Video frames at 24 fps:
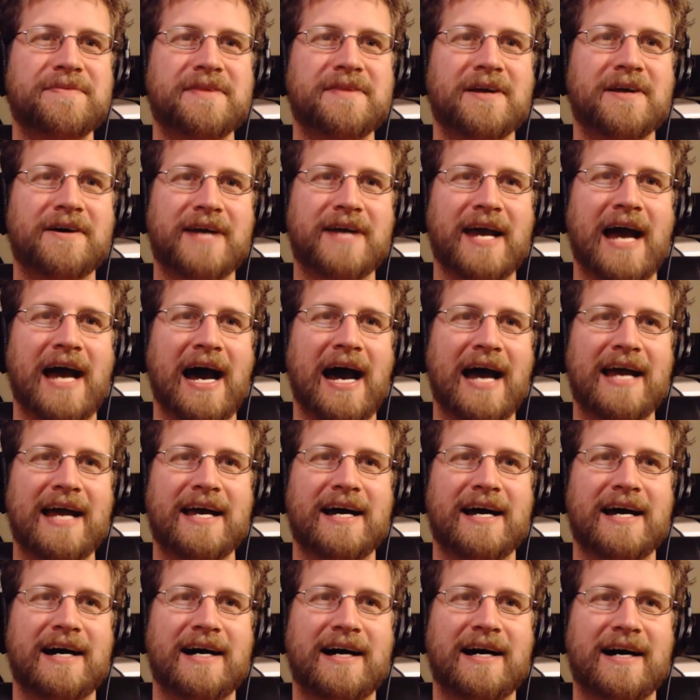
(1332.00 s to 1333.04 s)
Okay,
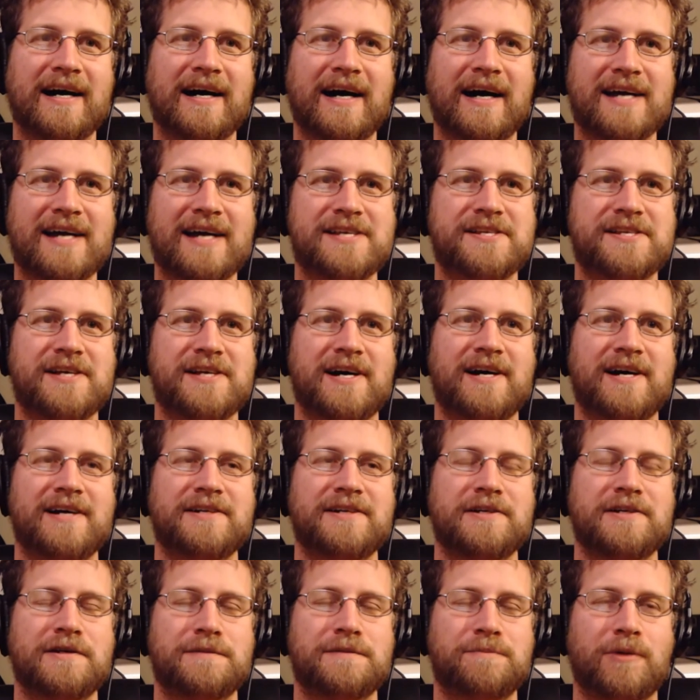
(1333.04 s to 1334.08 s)
I saw
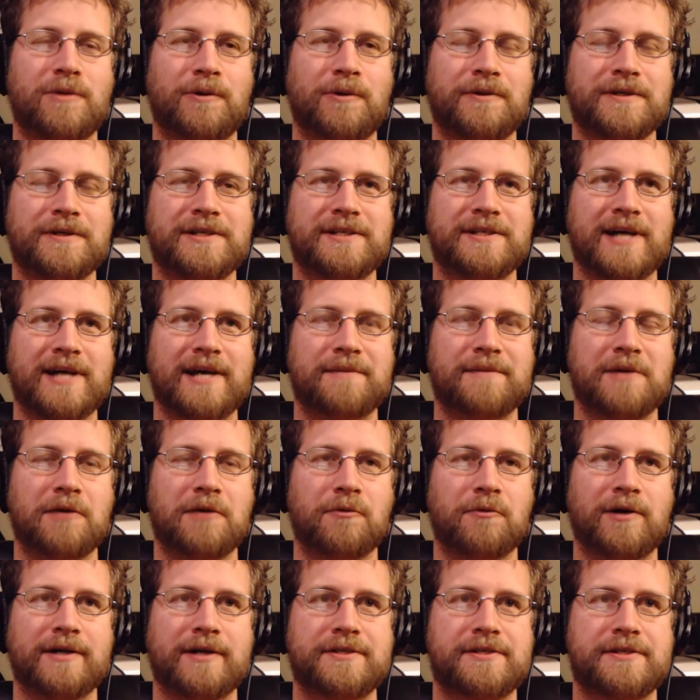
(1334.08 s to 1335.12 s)
Napoleon Dynamite
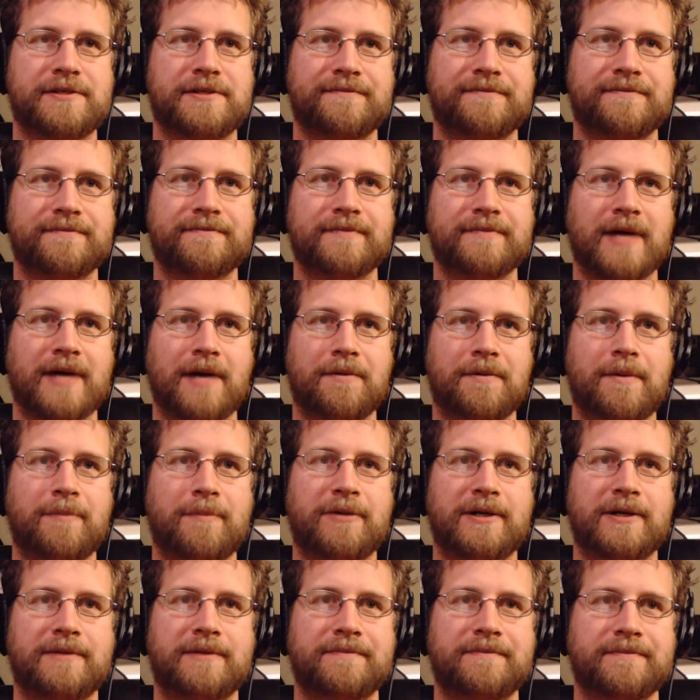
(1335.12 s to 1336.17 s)
once. I
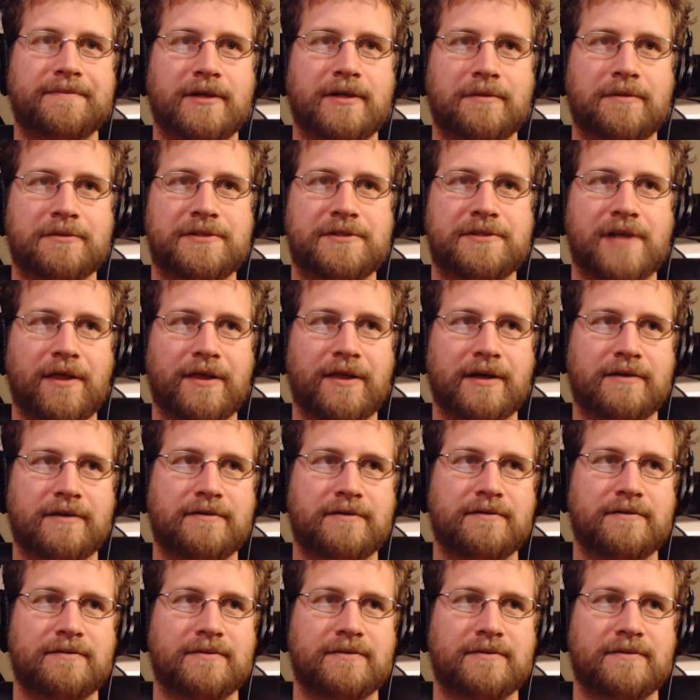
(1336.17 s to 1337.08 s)
remember almost nothing.